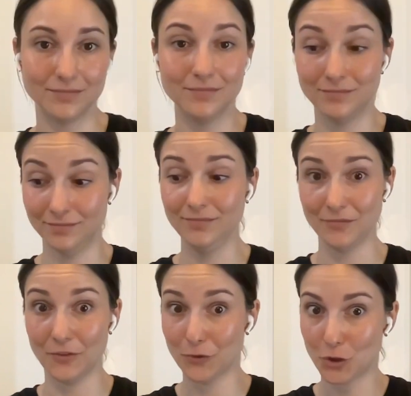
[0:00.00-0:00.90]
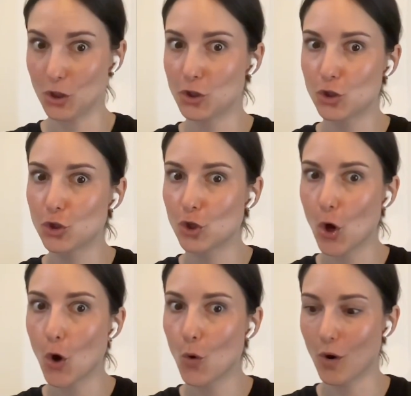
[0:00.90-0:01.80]
For sure. It's
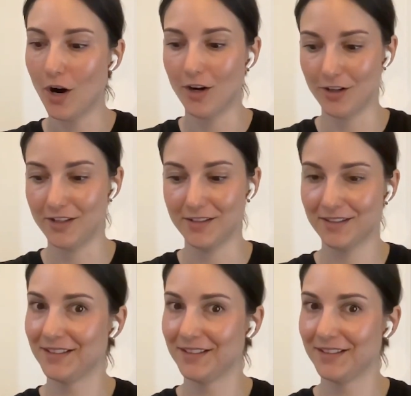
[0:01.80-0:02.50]
so hard.